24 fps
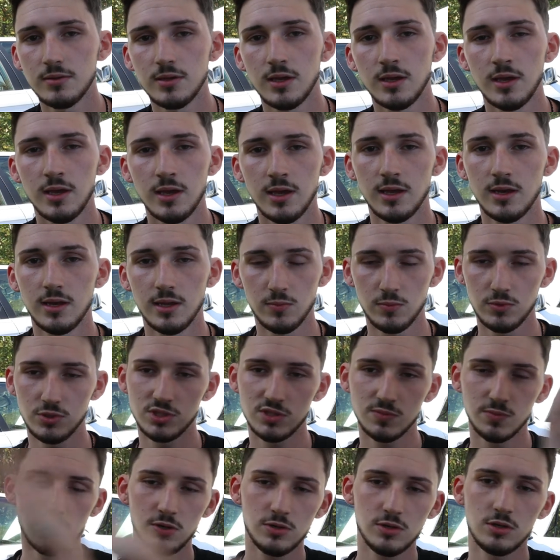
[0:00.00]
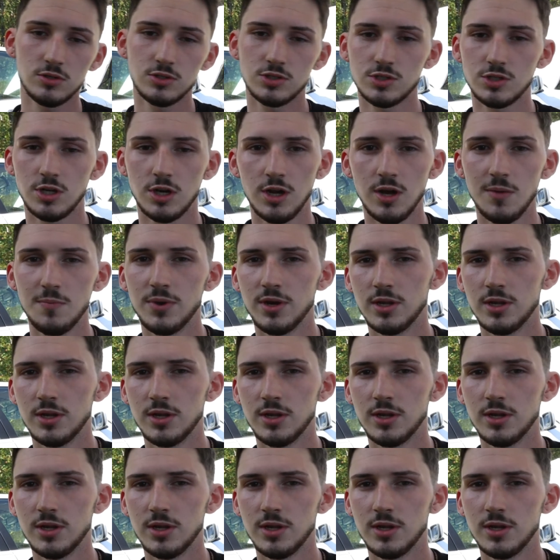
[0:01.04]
and it would smoke on startup,